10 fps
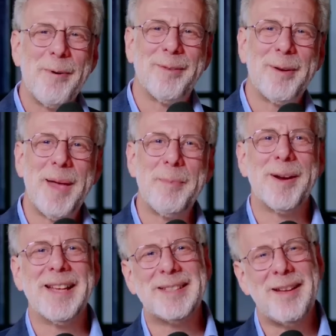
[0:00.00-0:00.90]
Well,
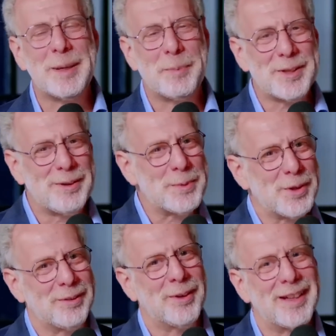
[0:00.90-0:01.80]
remember, it's not a
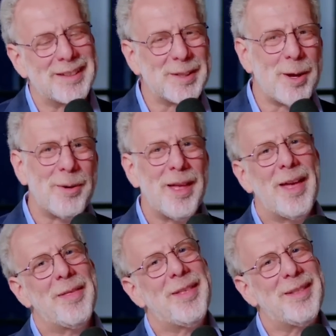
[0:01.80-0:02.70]
prescription, right? So
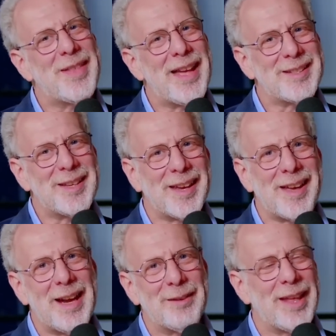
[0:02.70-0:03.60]
that's a
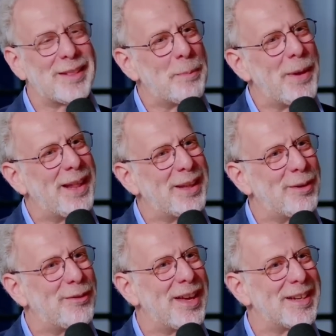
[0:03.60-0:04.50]
kind of like the
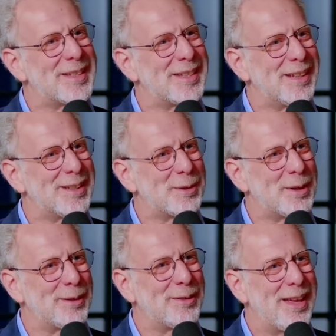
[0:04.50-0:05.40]
paleo fantasy,
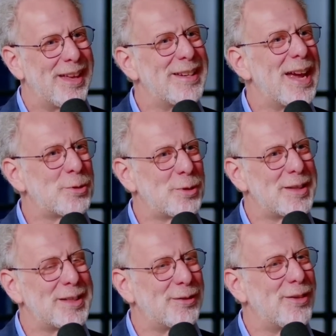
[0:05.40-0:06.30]
sort of
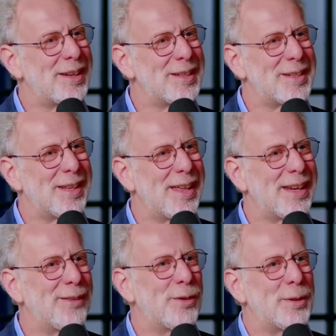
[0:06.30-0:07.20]
naturalistic fantasy,
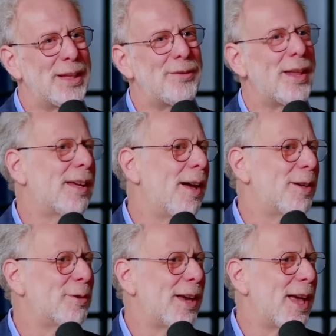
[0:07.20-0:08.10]
that if you live like a
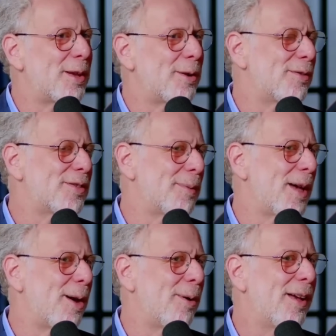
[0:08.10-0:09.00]
hunter-gatherer,
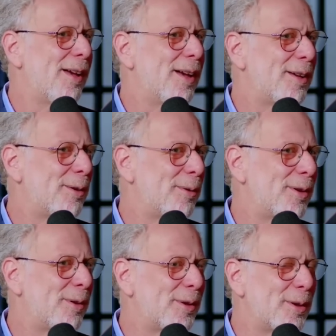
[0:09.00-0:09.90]
somehow your
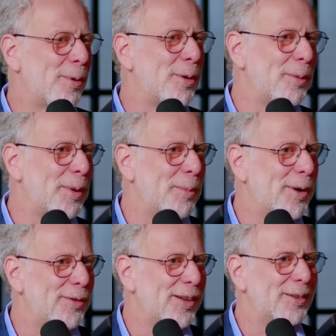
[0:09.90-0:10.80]
world will be
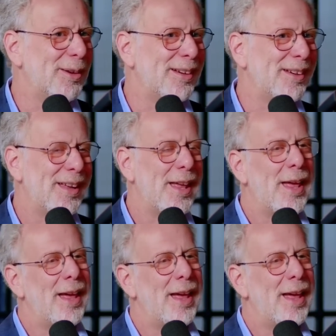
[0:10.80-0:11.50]
perfect, right? Mm.